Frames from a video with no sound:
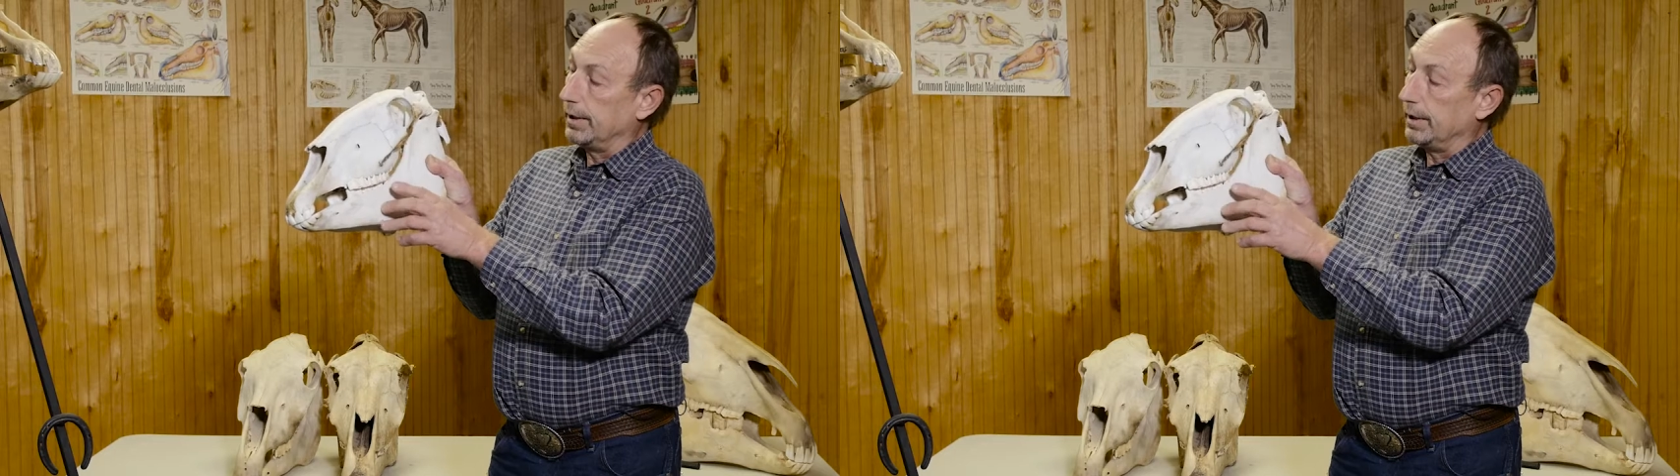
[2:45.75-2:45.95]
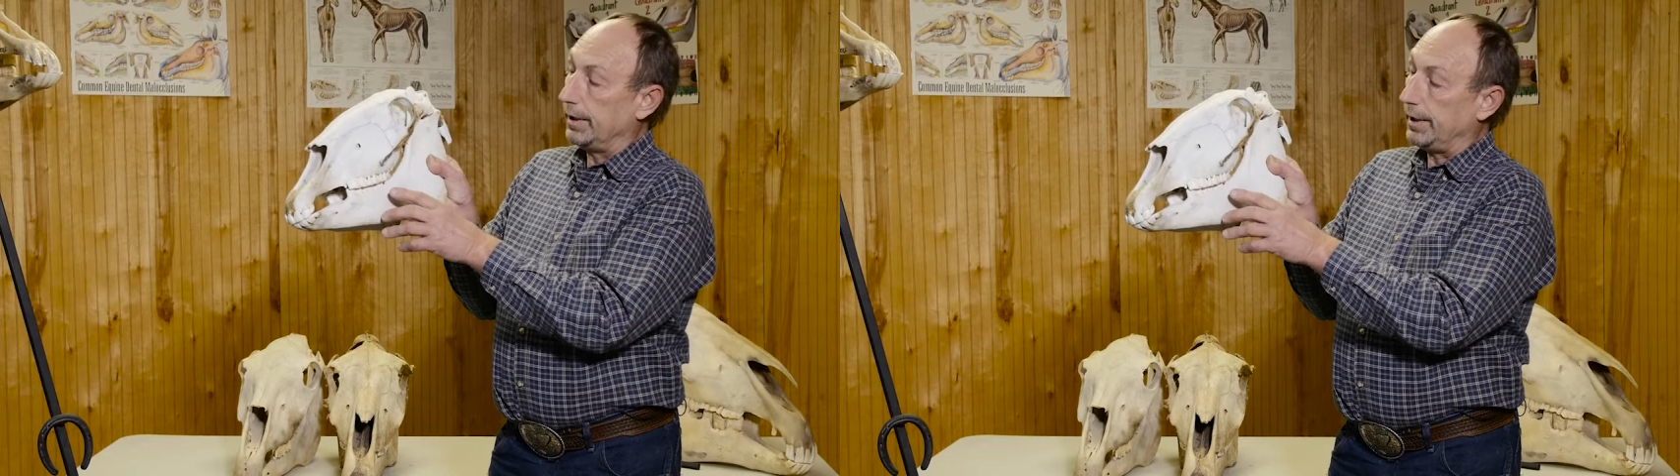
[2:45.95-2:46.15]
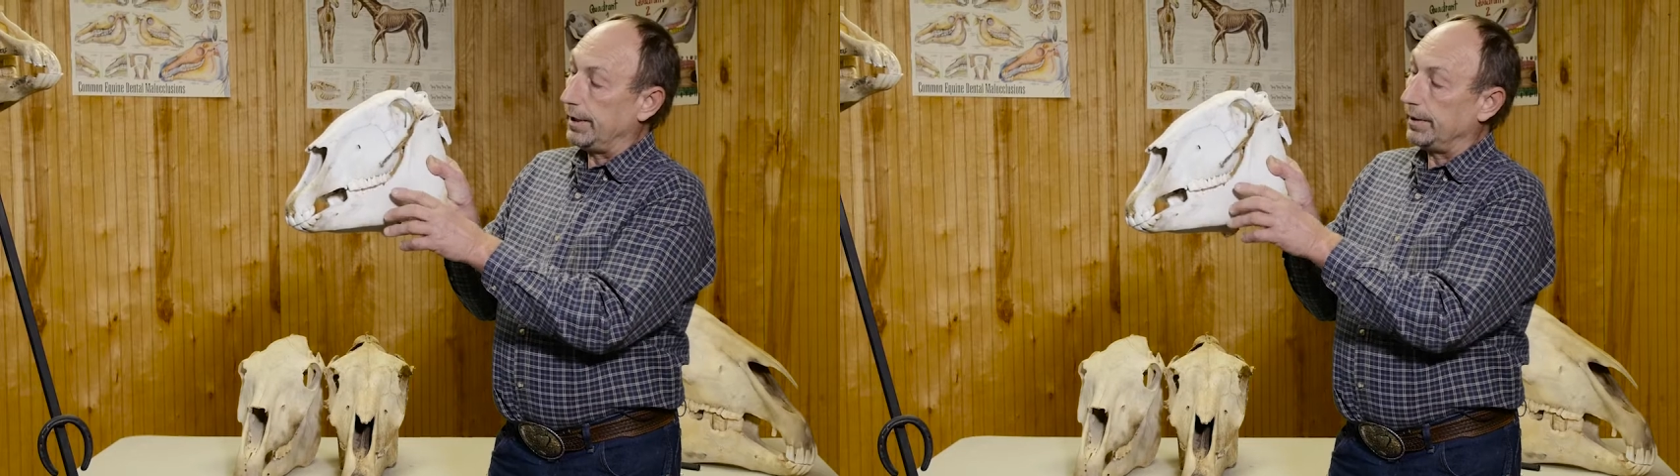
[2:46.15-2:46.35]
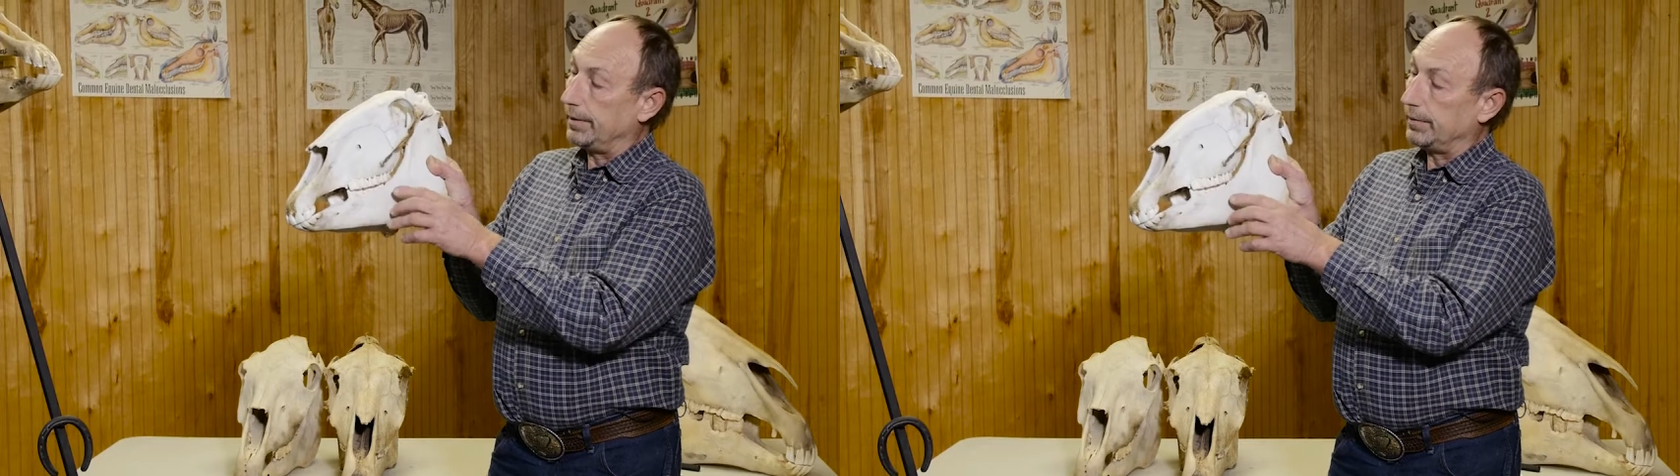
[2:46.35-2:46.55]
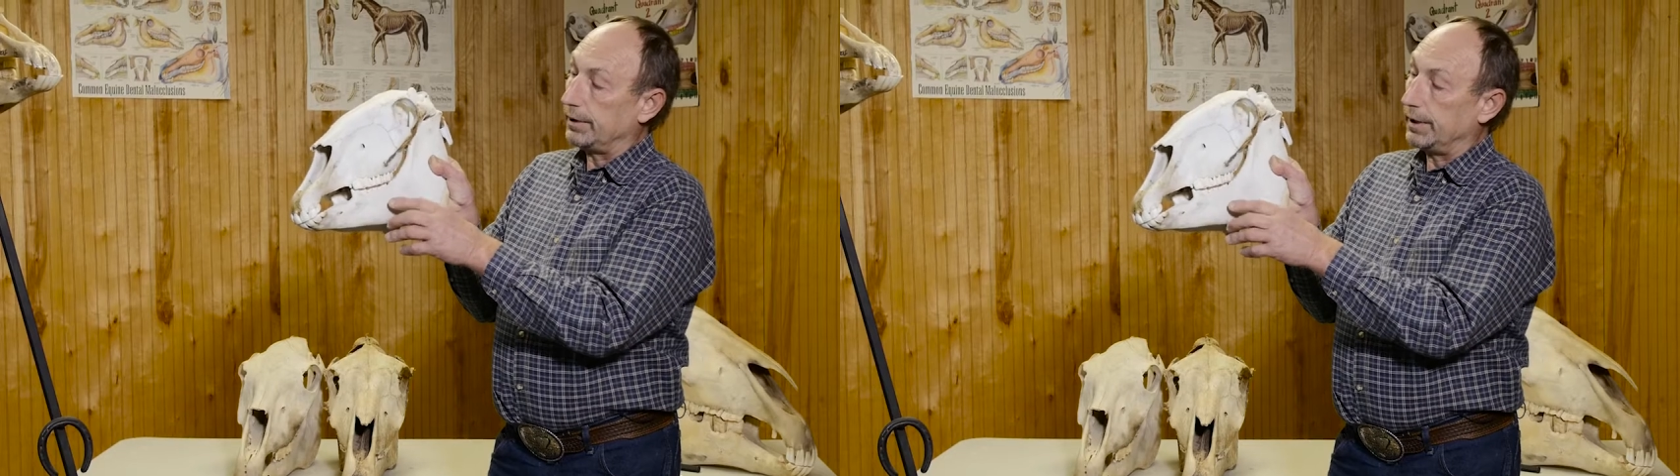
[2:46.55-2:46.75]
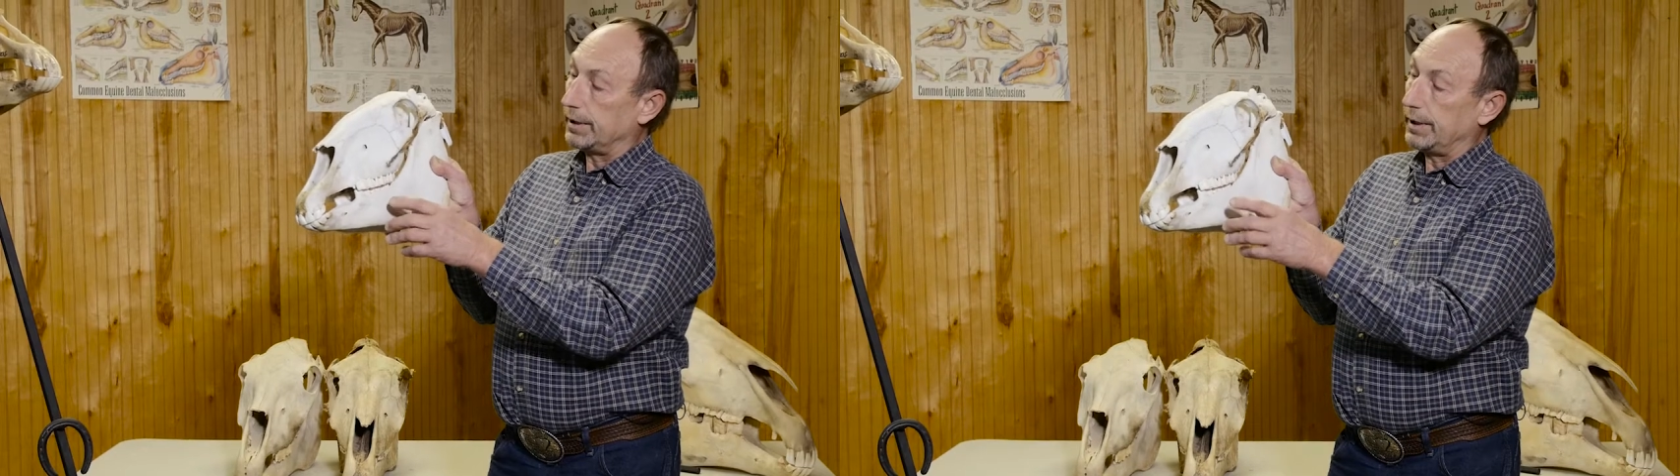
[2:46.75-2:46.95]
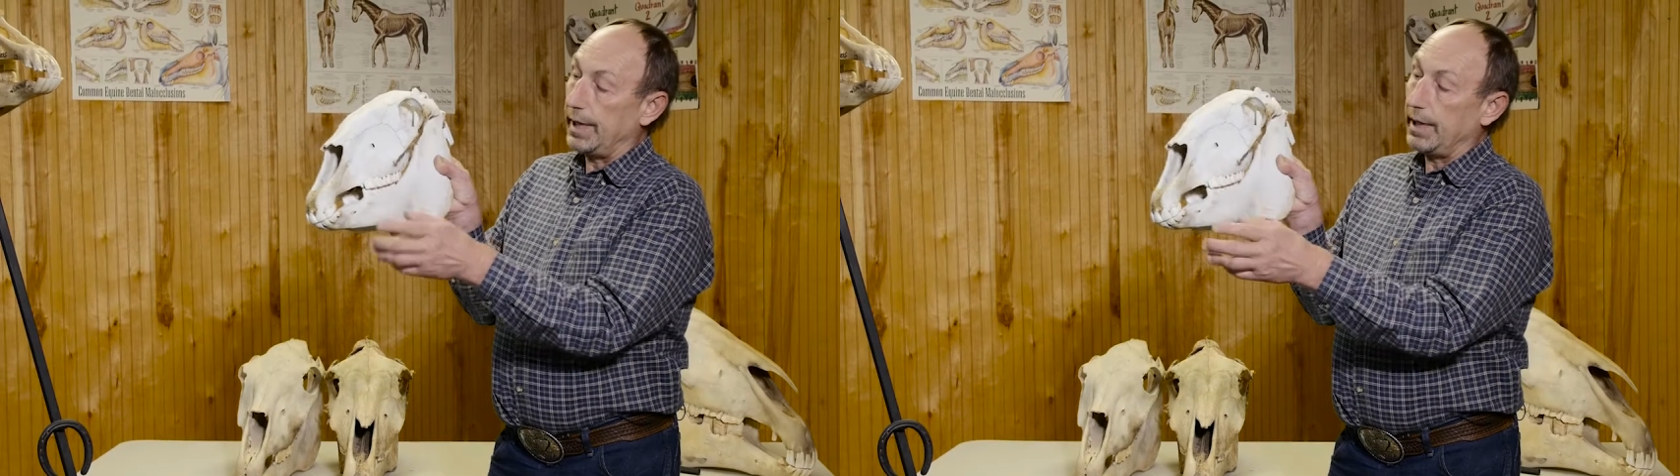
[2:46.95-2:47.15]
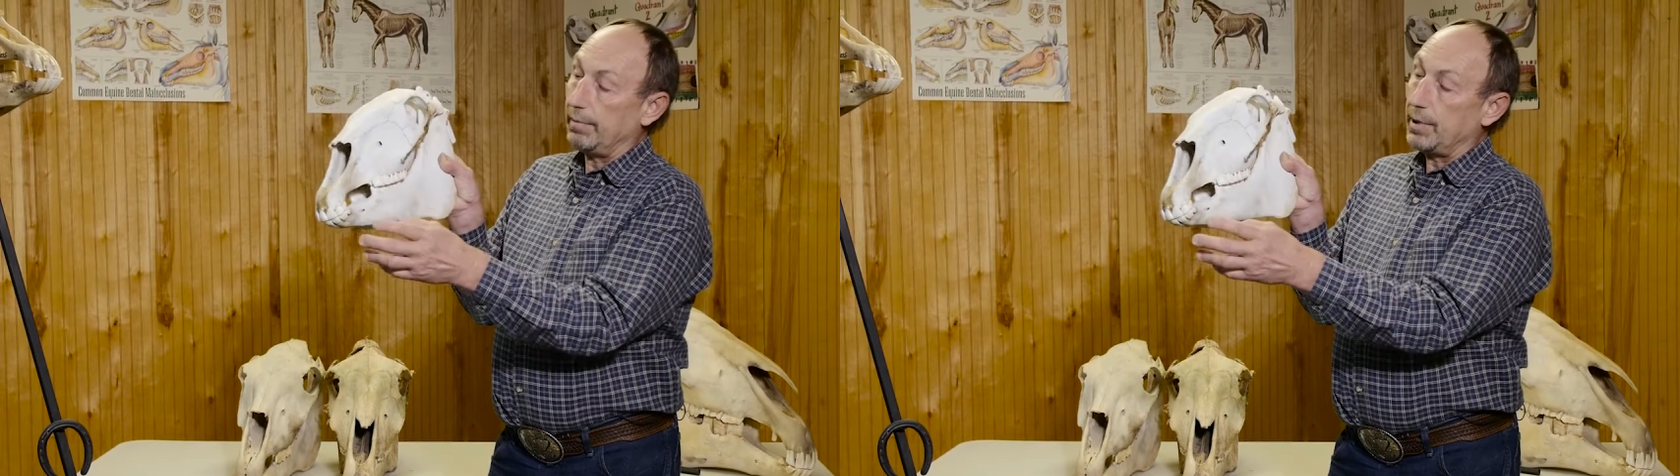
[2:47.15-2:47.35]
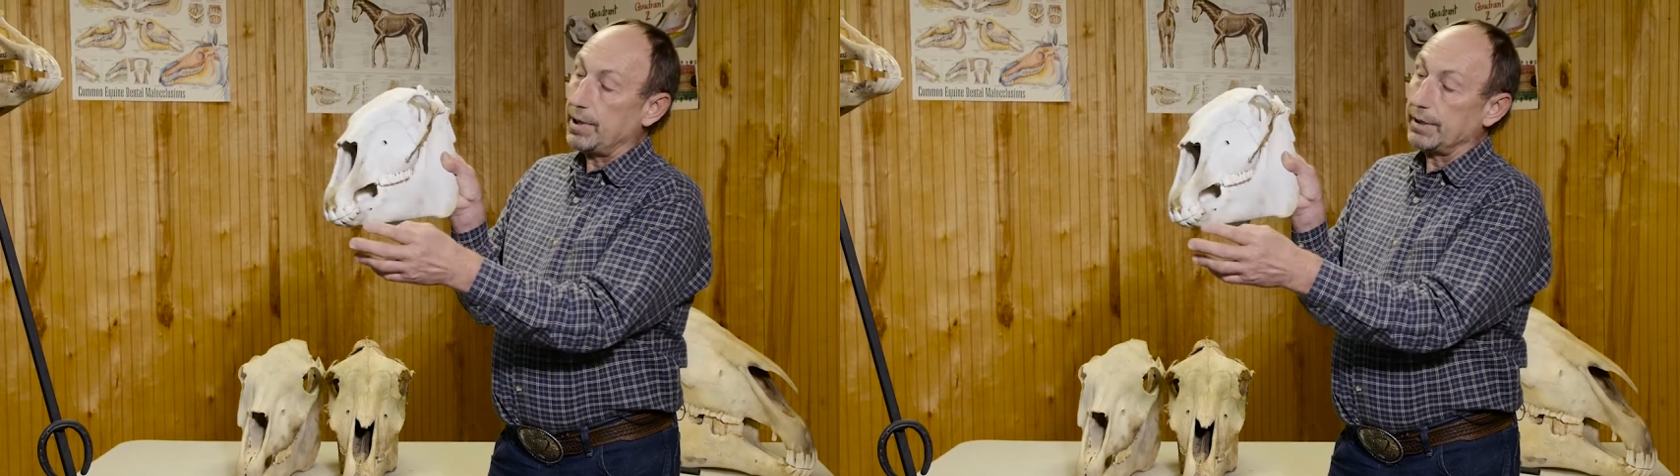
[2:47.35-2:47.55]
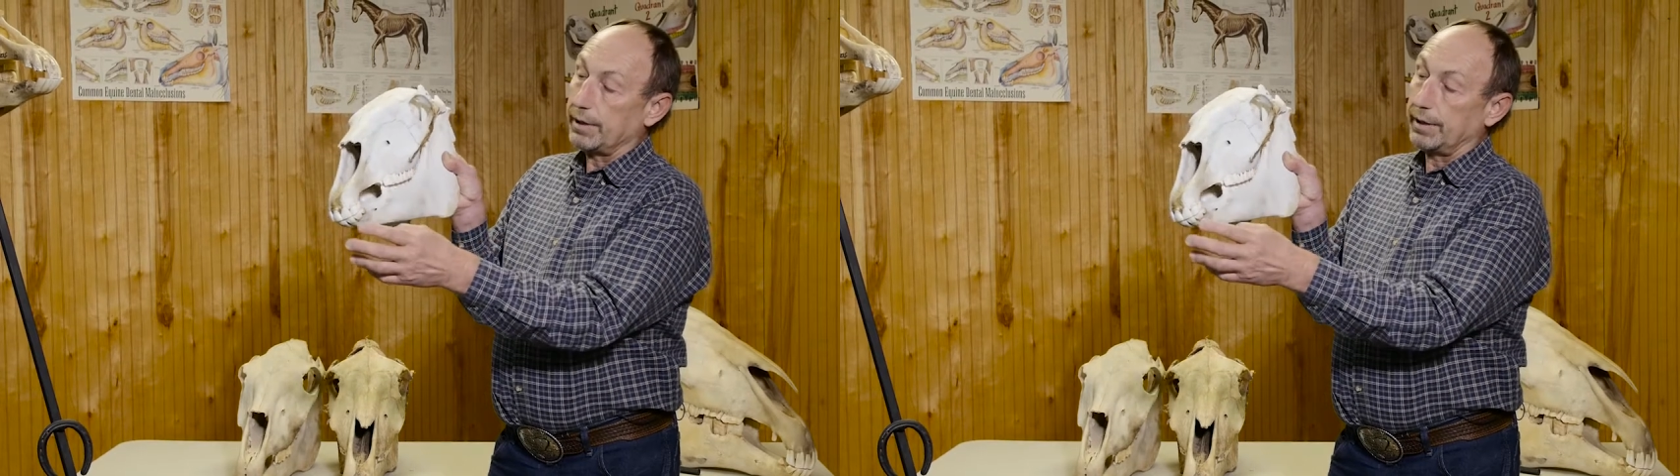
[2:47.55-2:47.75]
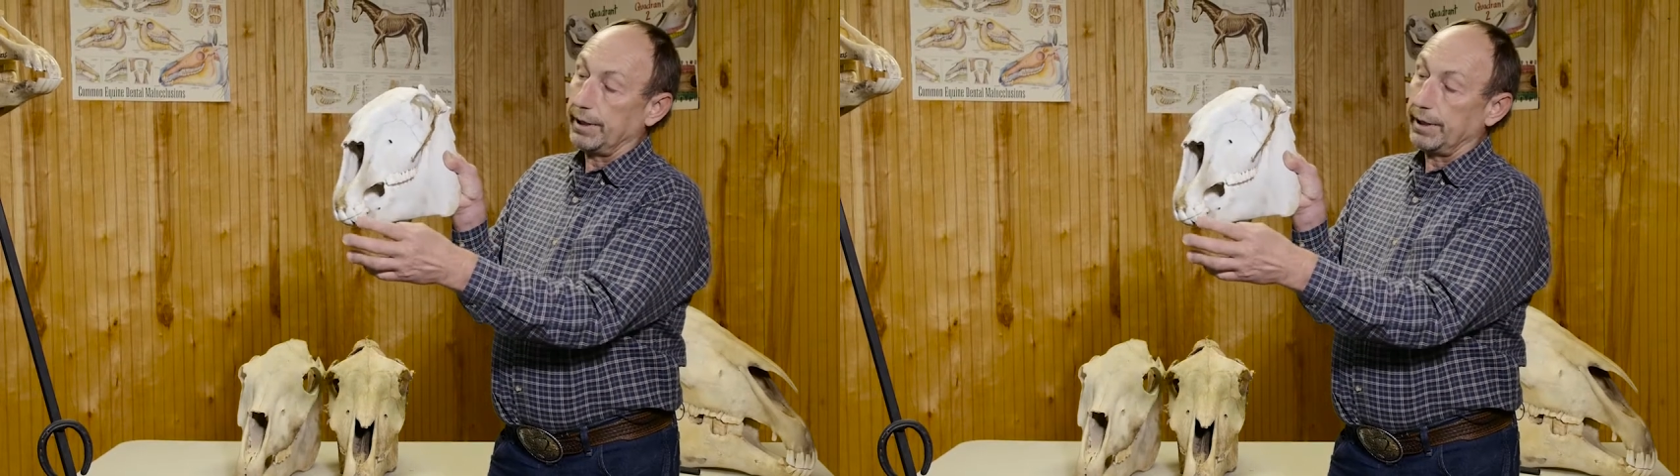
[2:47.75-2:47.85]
Then 6 to 8 months,